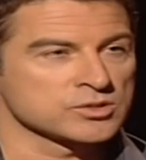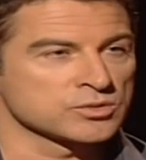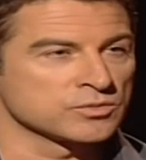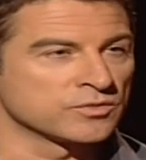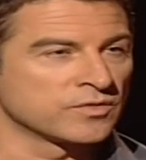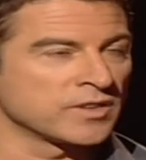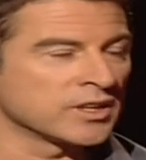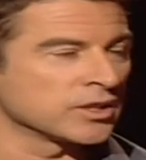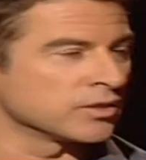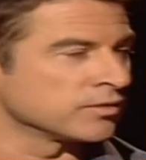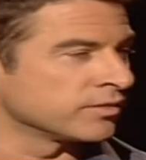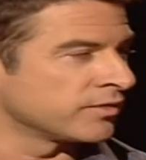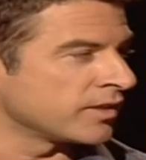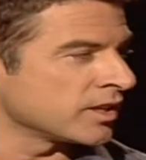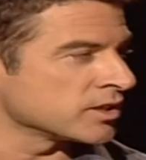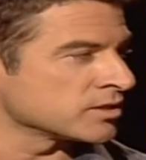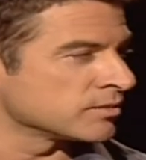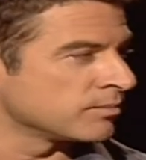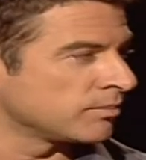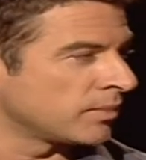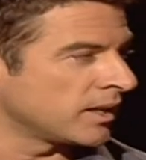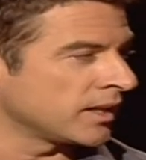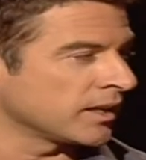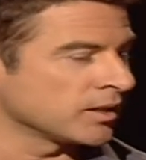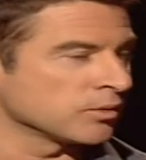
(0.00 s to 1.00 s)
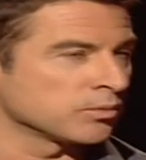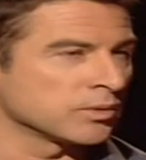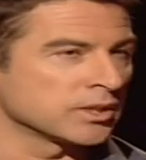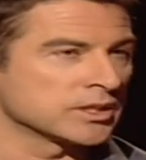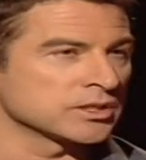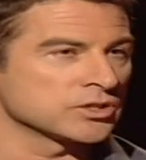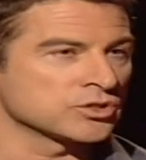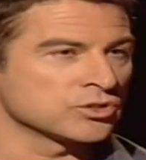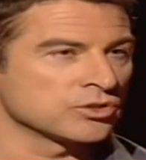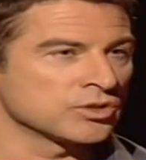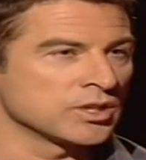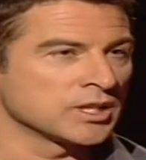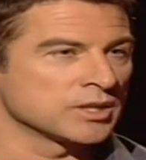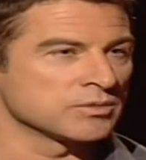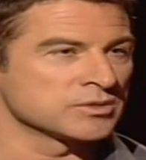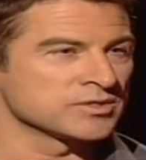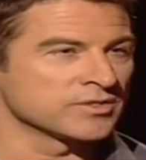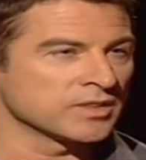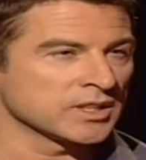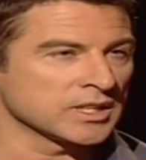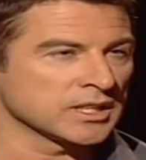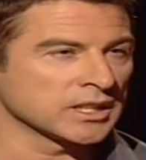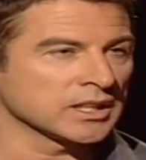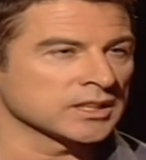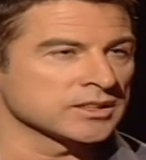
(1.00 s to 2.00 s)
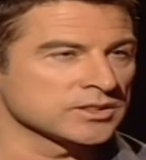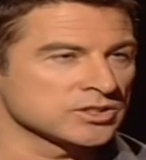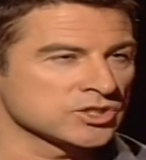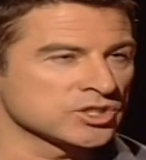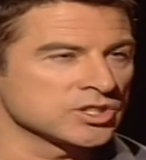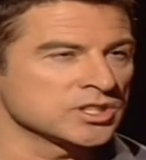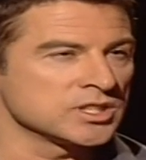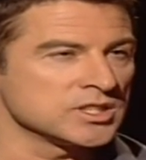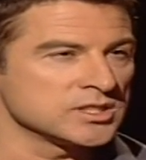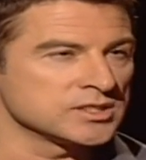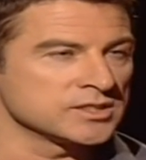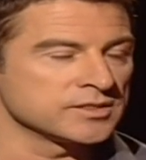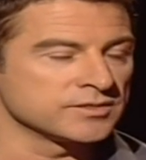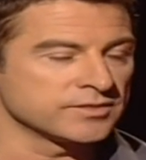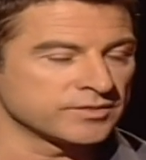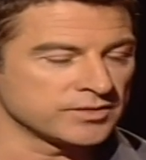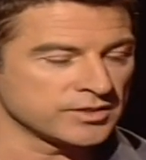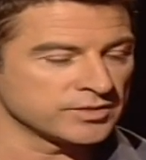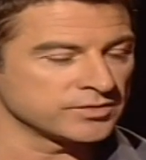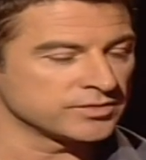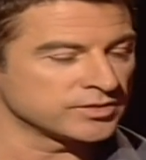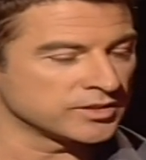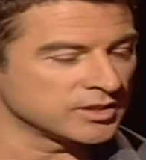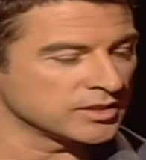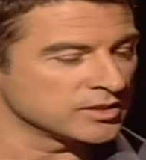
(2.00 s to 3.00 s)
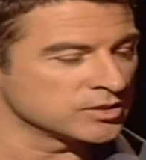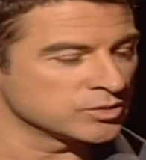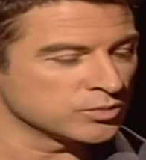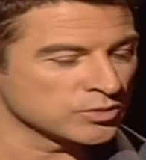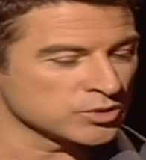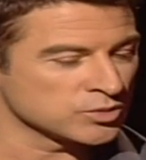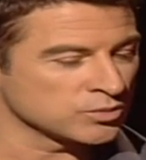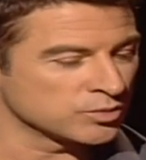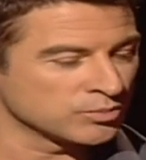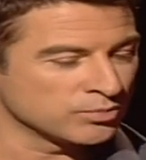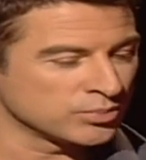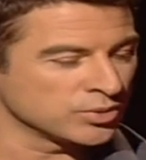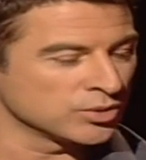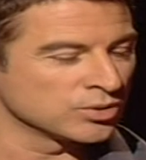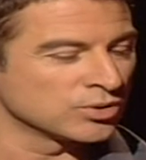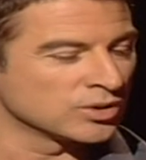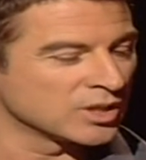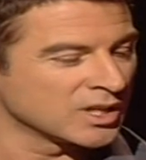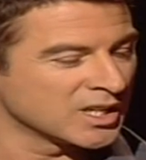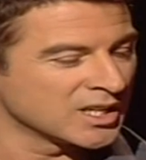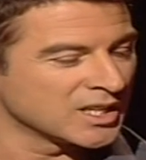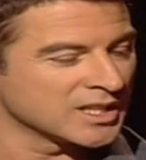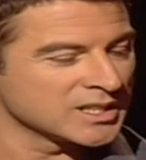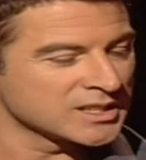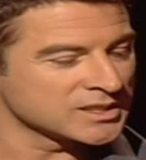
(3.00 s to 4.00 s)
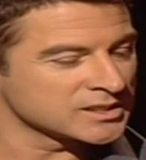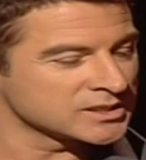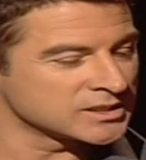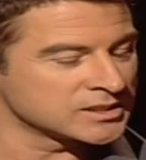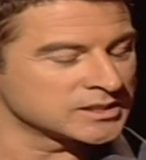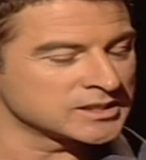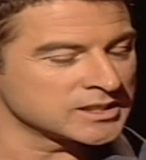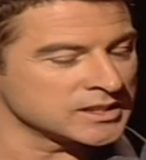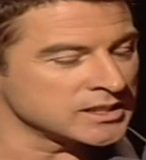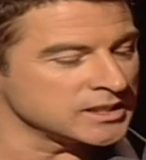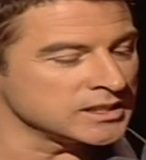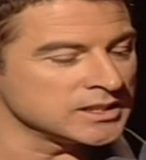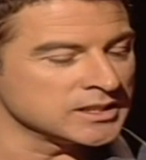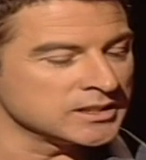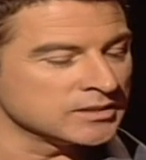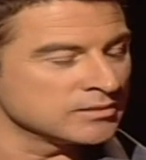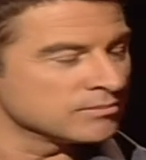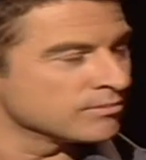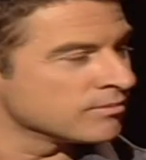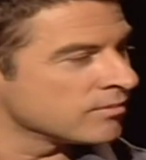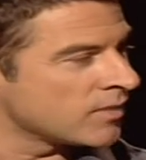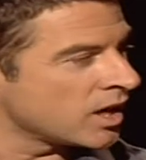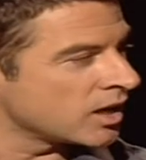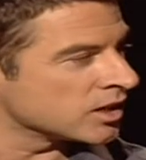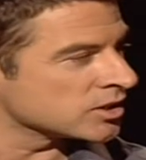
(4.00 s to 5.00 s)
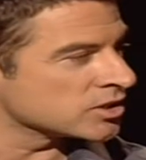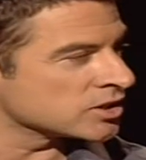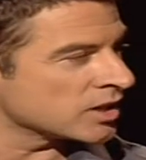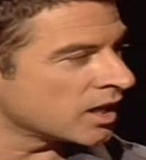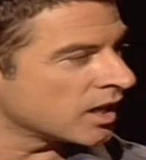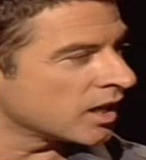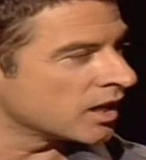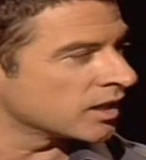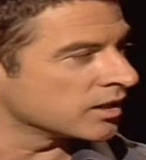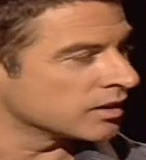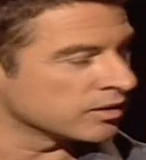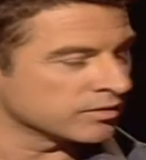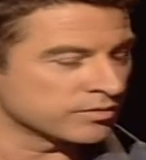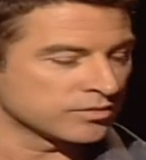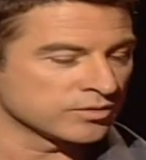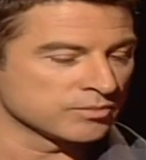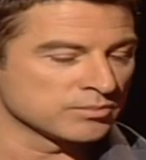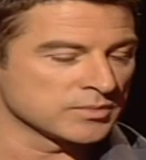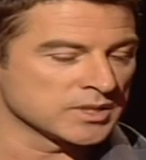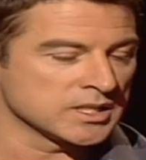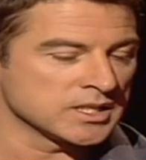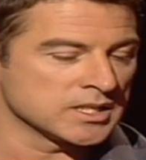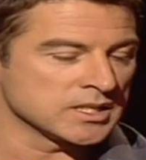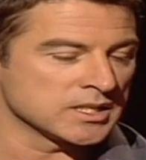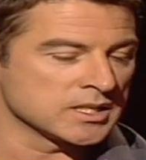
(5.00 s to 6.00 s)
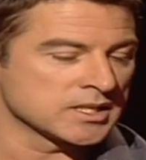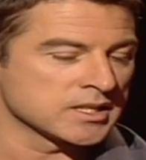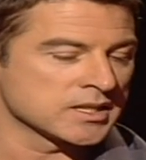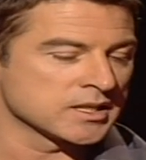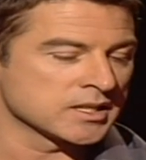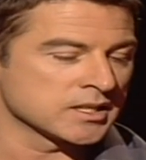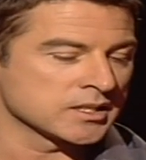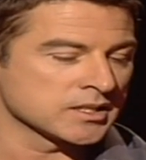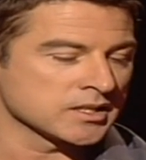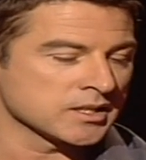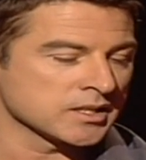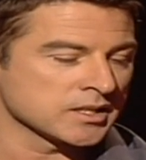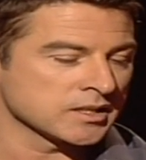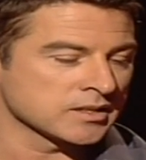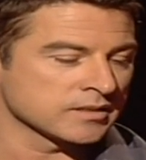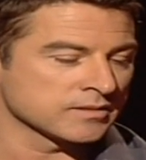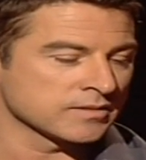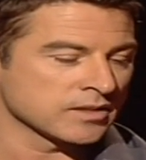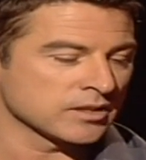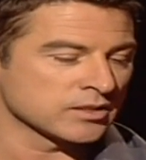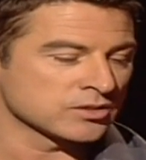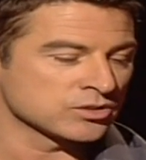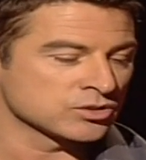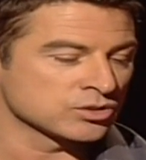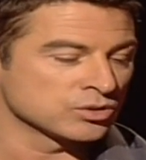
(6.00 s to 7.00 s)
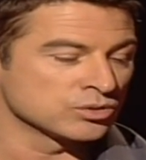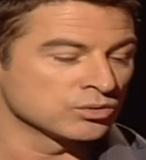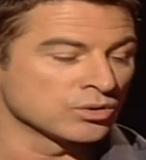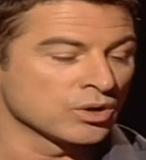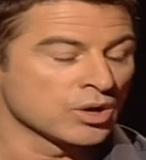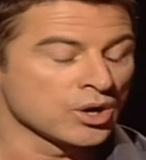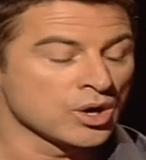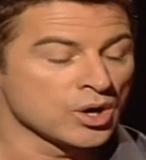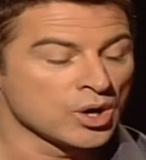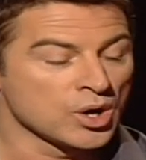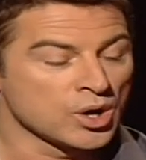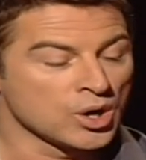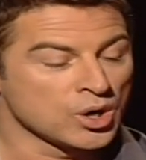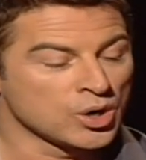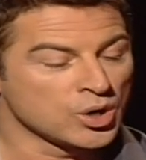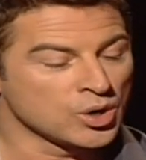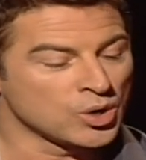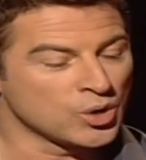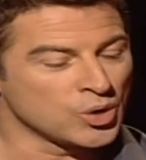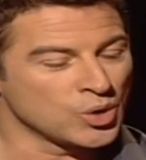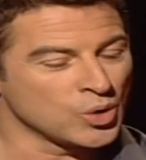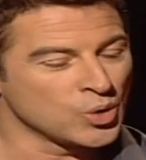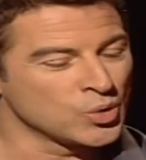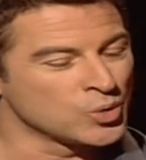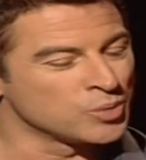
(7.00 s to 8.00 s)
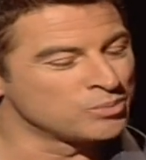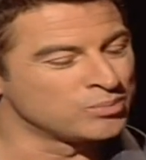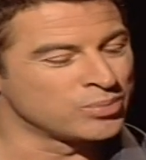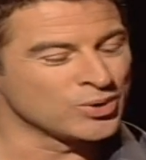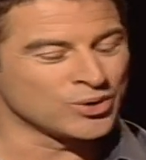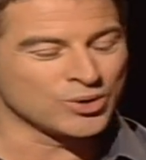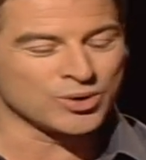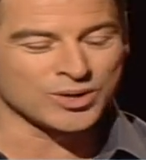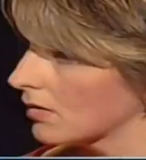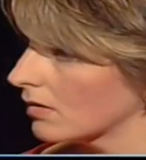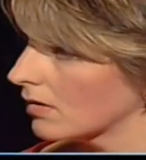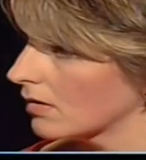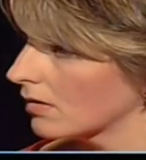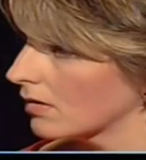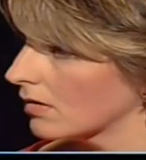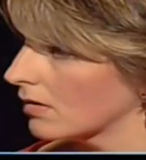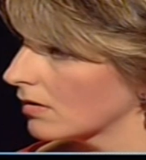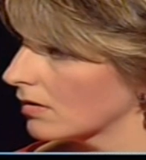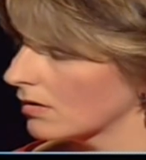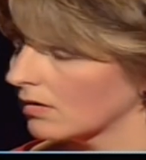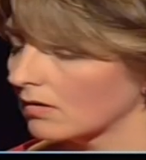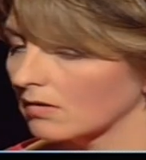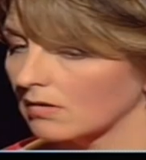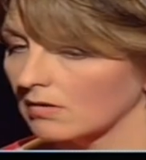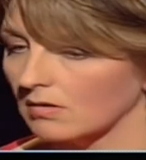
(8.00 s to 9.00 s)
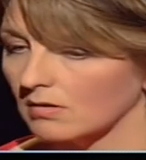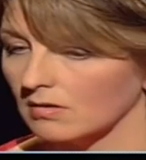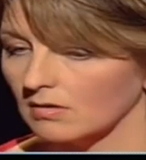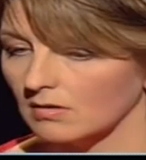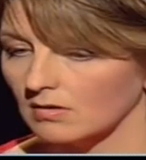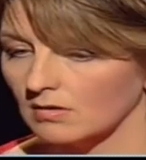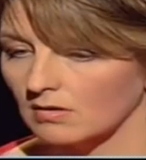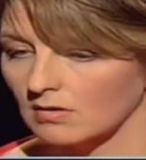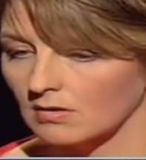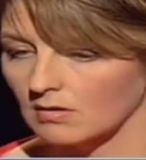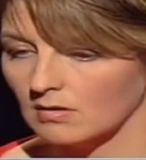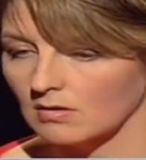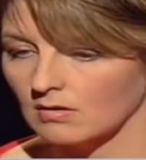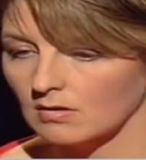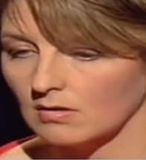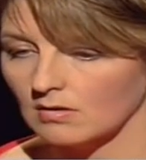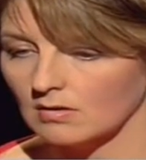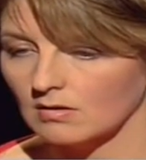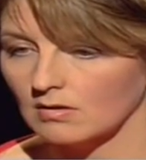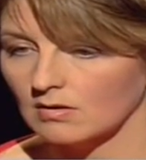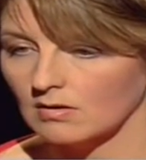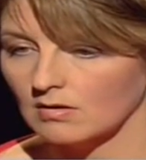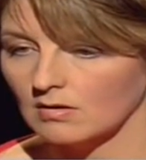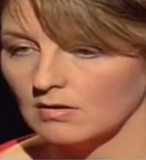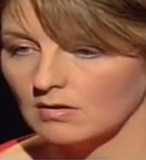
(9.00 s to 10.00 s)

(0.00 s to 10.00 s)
this old, very old-fashioned black and white train. was very mm. kind of cheesy 50s, which would put See much earlier for me than either of the other two. And what about Oh Boy? Oh Boy, I'm not sure about that